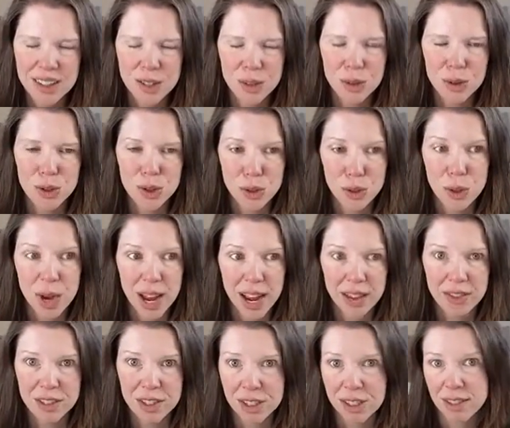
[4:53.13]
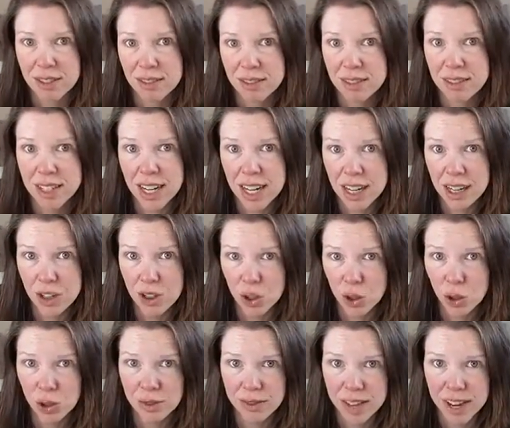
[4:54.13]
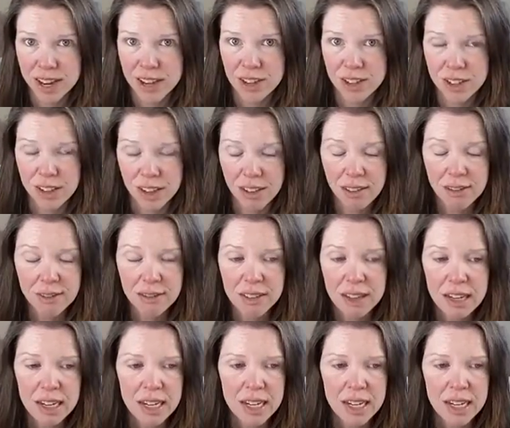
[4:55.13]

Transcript: so you have to take control of that yourself.